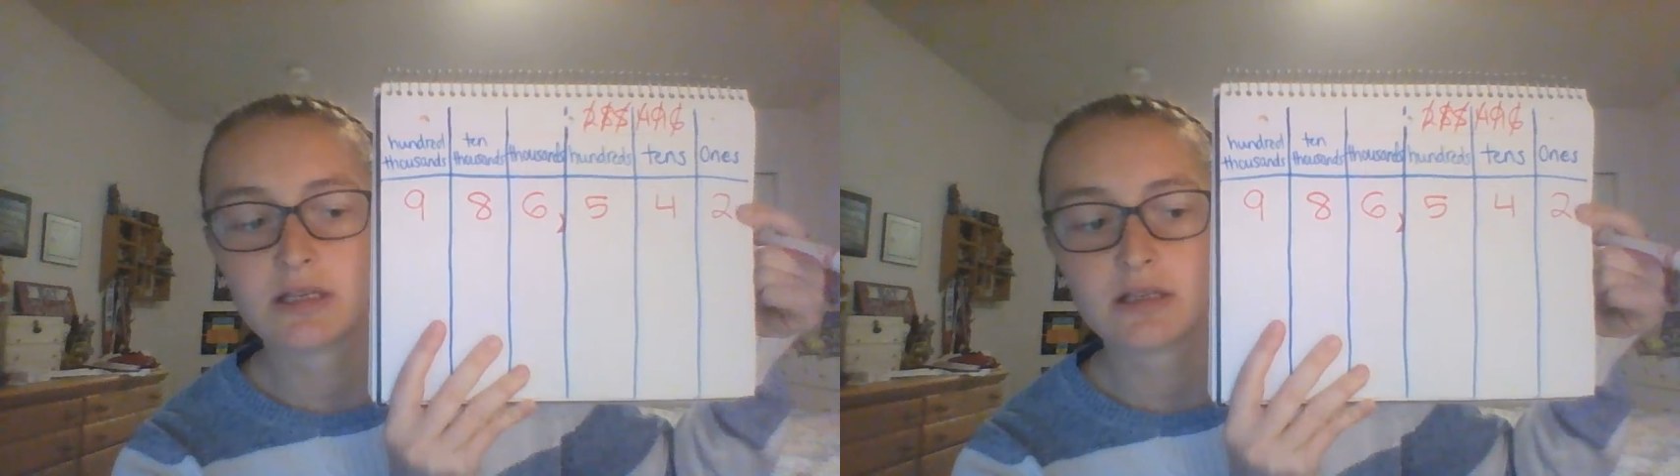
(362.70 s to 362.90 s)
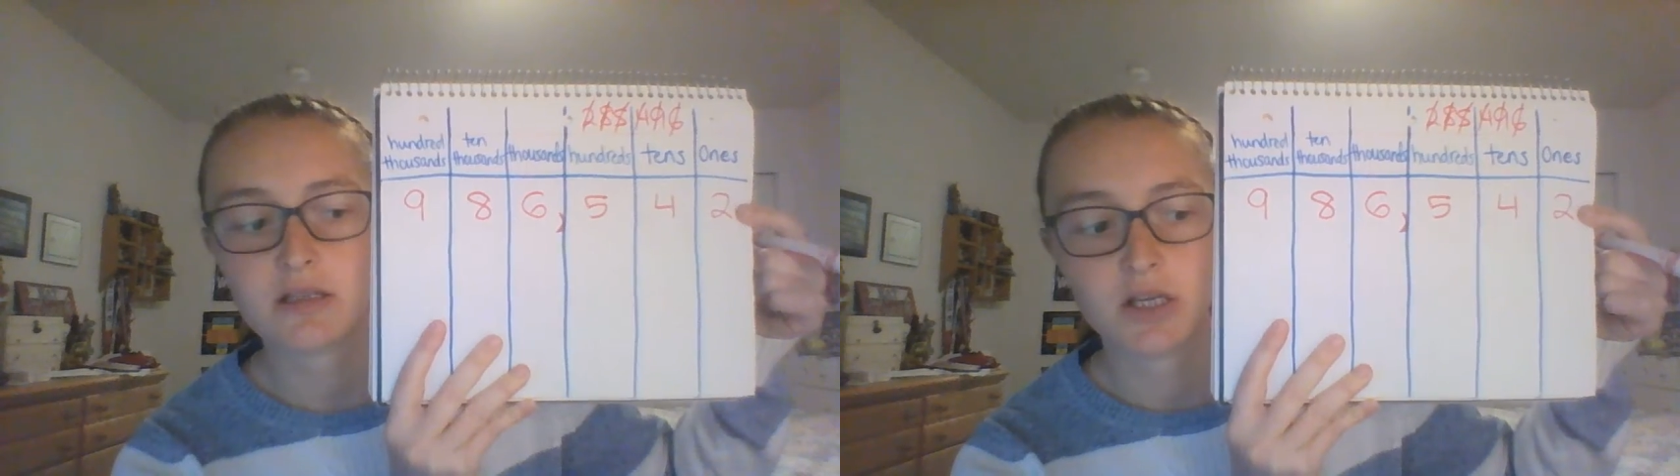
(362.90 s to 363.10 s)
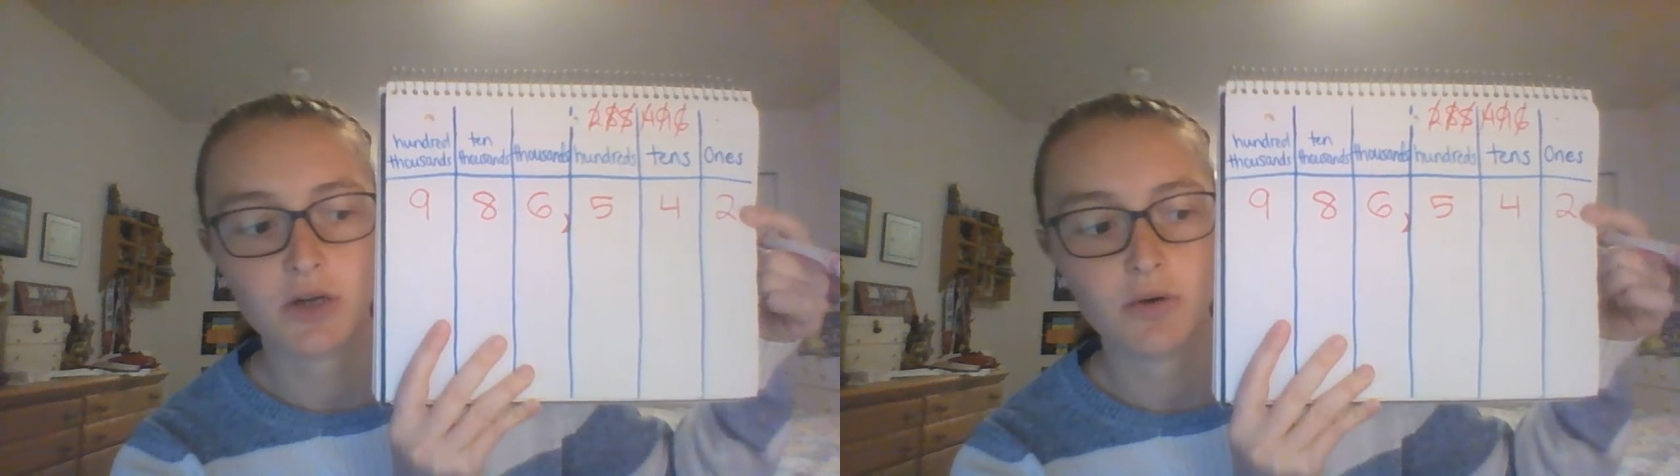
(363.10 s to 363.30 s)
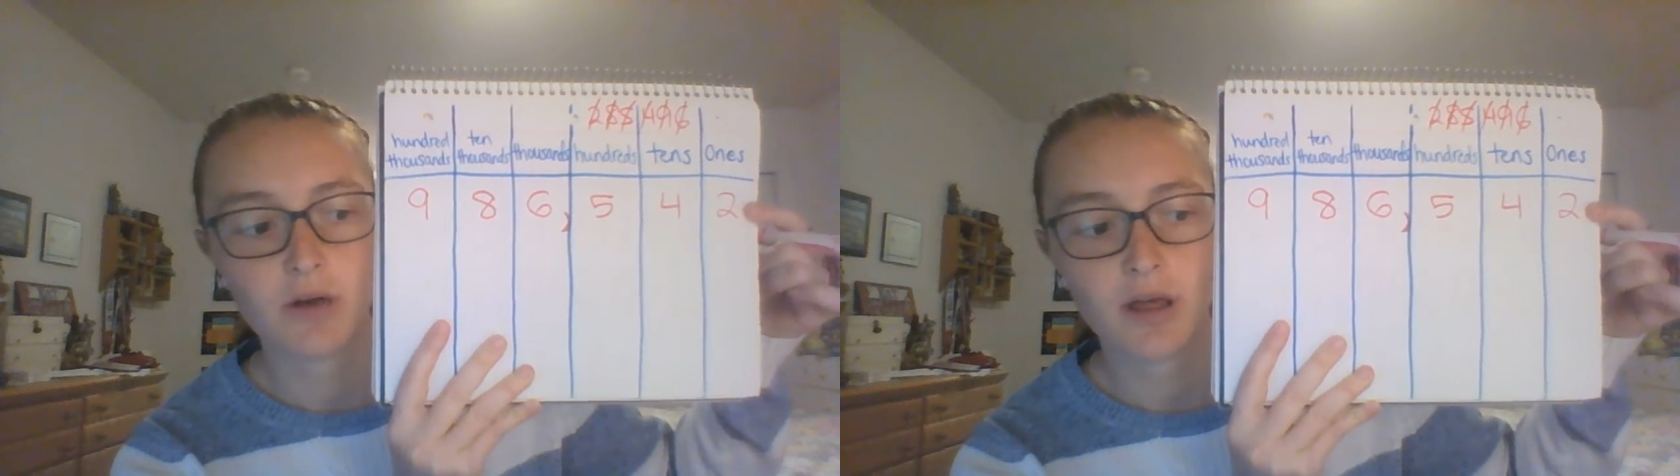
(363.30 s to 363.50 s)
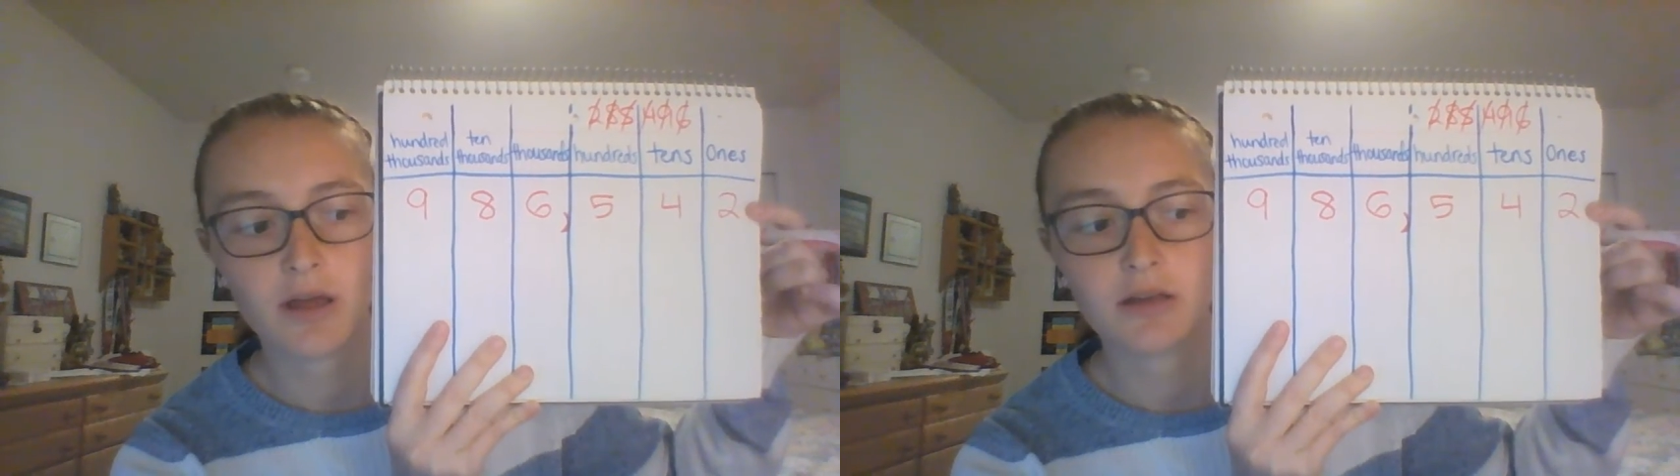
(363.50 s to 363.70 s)
is 2.
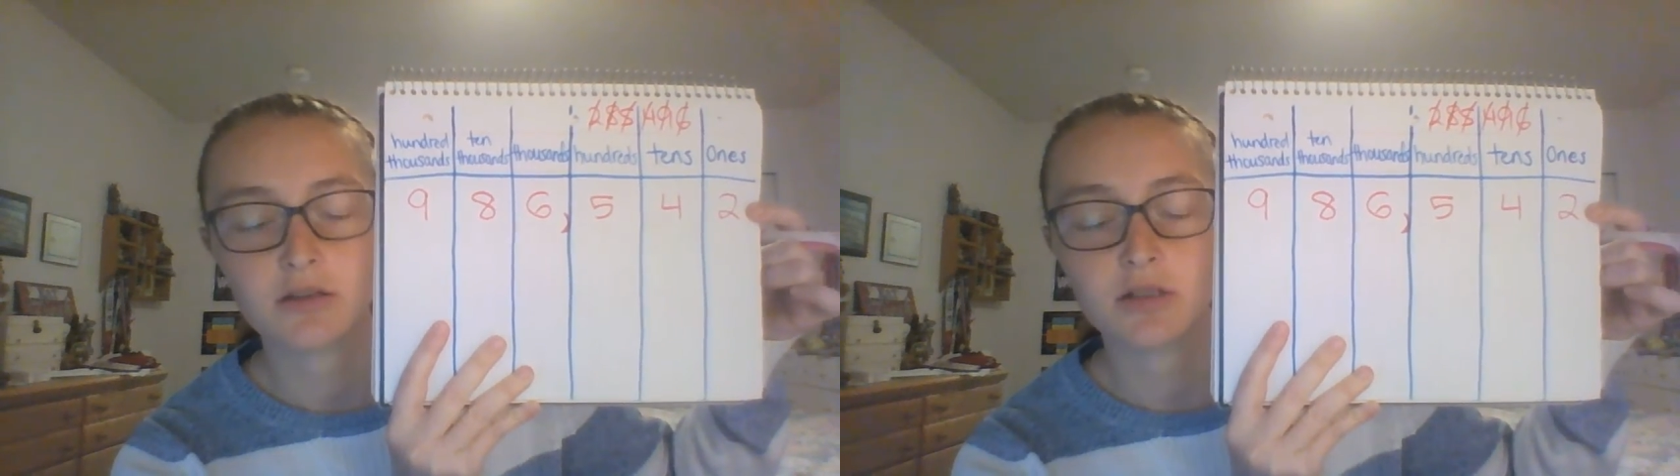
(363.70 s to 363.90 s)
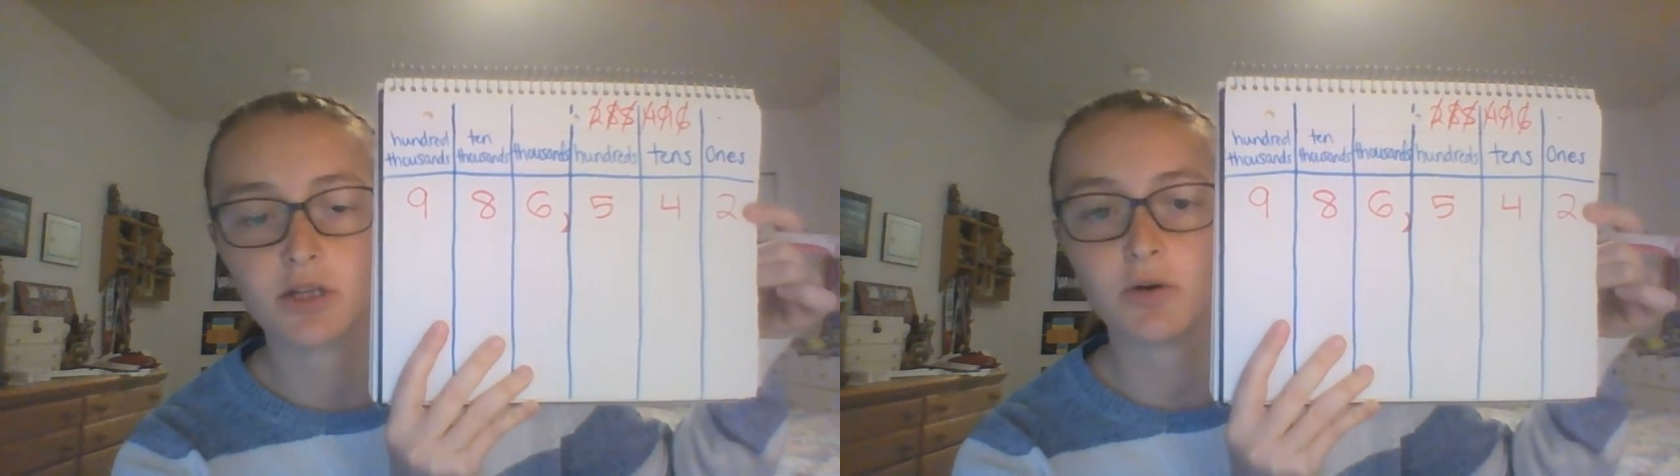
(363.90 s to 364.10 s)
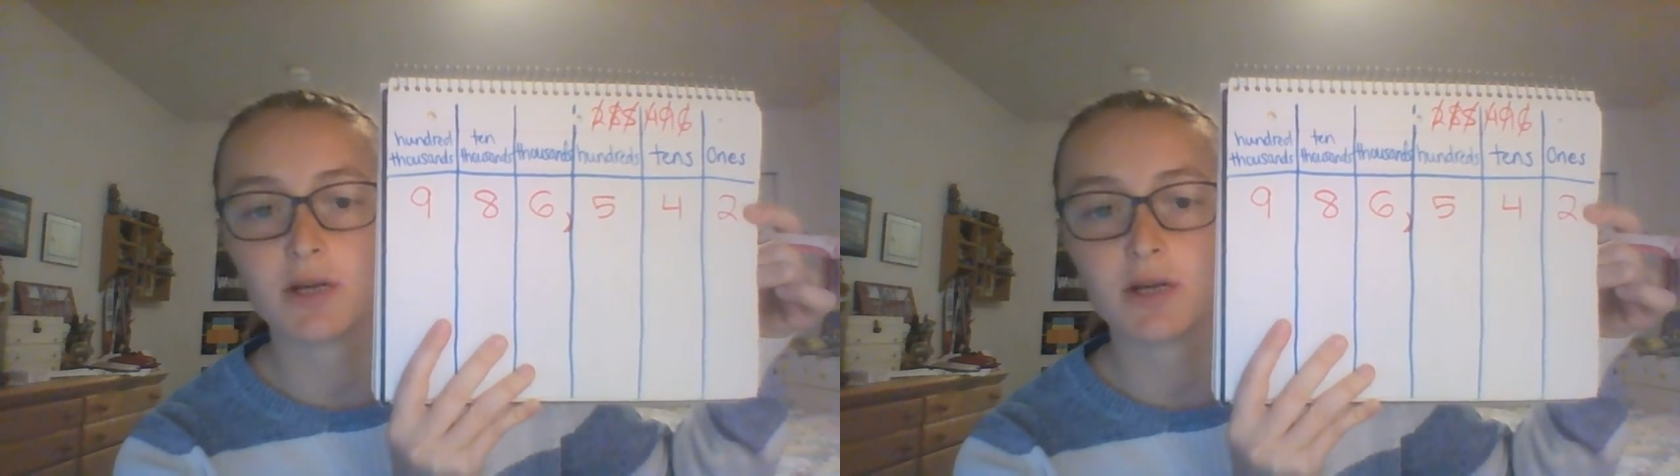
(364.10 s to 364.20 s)
2